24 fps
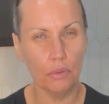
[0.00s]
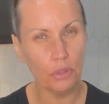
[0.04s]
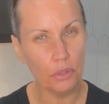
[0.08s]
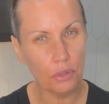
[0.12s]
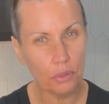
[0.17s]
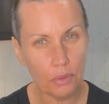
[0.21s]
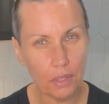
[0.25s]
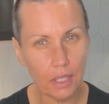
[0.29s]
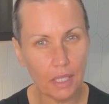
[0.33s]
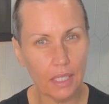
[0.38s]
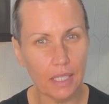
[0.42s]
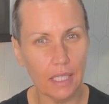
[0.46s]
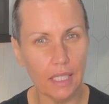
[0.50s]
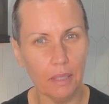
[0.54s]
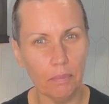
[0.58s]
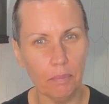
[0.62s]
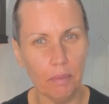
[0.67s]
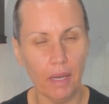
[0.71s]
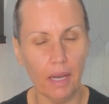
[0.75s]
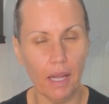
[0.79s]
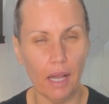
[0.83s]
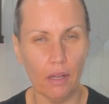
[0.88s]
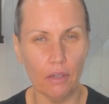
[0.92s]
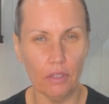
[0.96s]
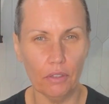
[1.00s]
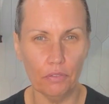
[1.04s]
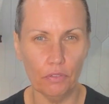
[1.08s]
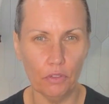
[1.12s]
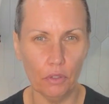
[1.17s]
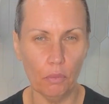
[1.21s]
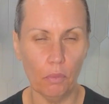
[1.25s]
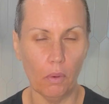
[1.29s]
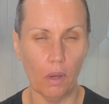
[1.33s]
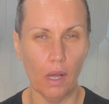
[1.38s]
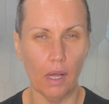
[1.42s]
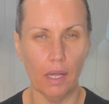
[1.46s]
You can keep it out if
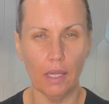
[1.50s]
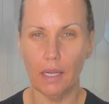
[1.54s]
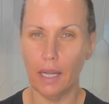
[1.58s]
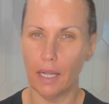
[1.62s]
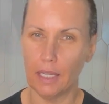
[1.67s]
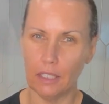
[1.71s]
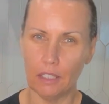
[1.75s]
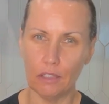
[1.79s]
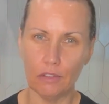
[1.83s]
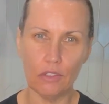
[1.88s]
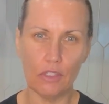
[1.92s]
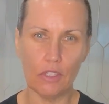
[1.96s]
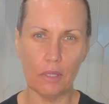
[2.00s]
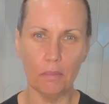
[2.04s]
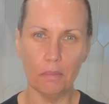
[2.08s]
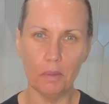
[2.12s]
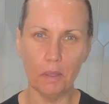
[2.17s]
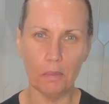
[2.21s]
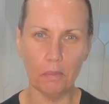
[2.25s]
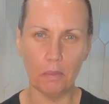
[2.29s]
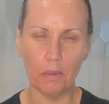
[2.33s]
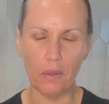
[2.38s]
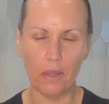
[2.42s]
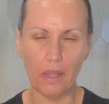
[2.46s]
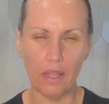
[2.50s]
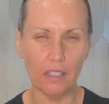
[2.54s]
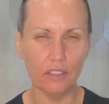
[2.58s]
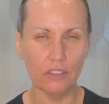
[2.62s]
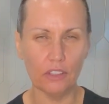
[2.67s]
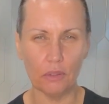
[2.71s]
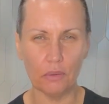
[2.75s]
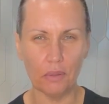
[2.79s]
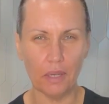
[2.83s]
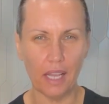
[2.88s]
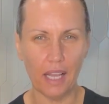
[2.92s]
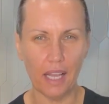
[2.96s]
you want. I know some people
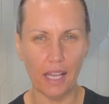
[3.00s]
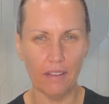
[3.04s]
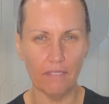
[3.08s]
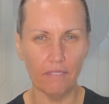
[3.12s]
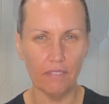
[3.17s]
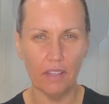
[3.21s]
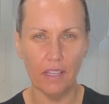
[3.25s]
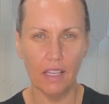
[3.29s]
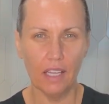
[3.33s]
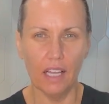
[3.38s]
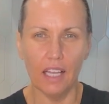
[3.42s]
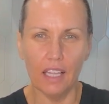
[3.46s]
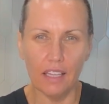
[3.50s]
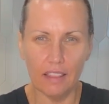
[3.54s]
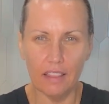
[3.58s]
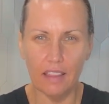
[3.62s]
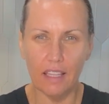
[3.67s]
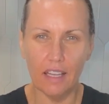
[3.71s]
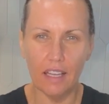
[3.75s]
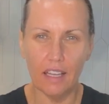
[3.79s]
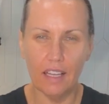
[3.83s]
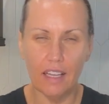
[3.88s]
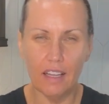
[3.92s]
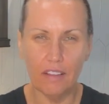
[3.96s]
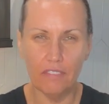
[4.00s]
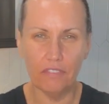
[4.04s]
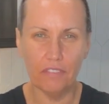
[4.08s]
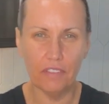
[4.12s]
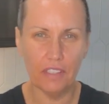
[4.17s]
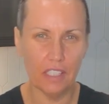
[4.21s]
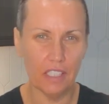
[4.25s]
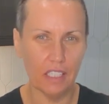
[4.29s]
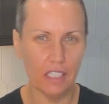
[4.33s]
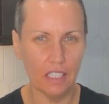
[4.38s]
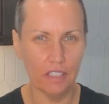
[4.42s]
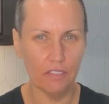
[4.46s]
don't have the
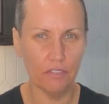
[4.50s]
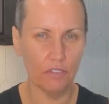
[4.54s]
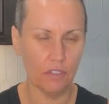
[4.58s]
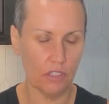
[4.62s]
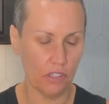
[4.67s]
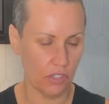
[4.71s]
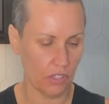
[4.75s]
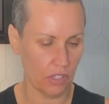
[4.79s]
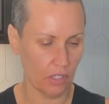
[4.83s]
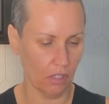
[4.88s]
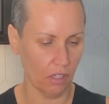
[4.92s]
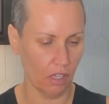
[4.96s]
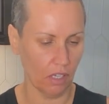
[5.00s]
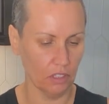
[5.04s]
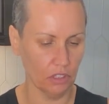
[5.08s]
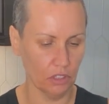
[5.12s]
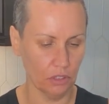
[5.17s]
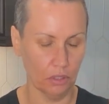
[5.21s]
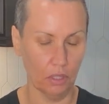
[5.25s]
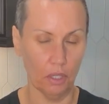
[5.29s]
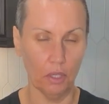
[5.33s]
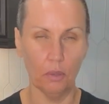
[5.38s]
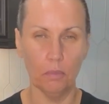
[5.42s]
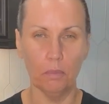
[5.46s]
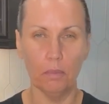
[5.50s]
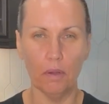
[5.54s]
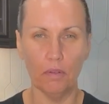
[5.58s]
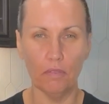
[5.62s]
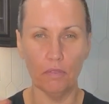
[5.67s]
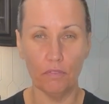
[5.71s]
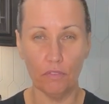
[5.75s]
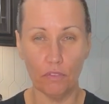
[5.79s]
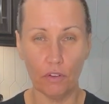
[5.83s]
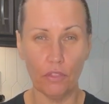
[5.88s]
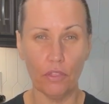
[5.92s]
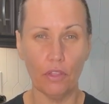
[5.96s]
affinity for cilantro,
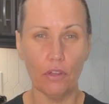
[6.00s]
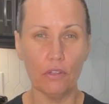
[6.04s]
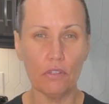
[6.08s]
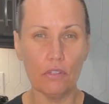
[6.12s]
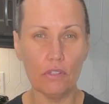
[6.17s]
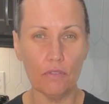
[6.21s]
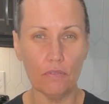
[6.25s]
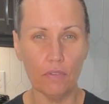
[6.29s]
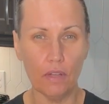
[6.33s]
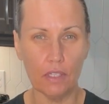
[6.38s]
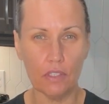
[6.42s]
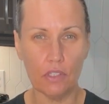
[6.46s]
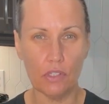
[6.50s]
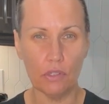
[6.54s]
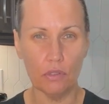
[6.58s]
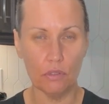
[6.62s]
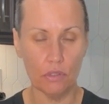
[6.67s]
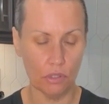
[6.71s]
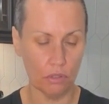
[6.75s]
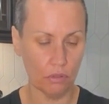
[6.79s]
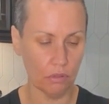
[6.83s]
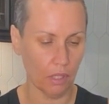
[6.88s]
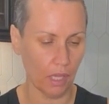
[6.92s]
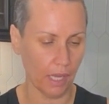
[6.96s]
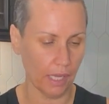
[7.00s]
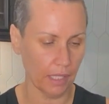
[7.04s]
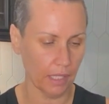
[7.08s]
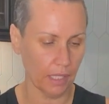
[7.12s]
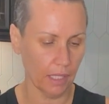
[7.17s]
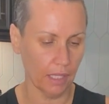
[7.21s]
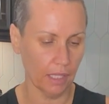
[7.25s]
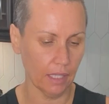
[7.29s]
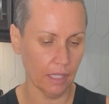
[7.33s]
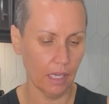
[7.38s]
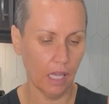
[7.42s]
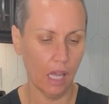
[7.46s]
but for those of us who do like
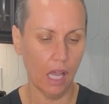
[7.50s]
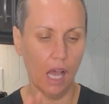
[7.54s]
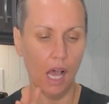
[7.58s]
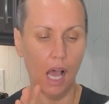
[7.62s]
it,